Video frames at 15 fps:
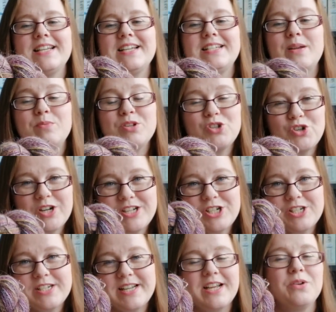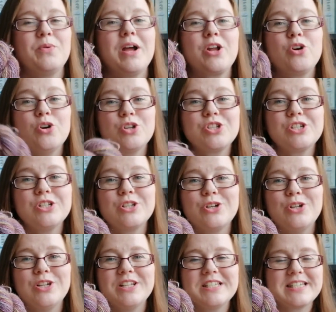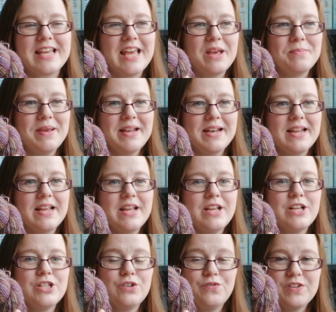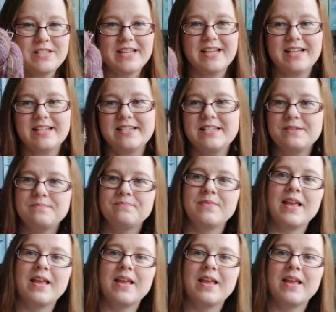a demonstration day where Coastal Colours came in to visit us,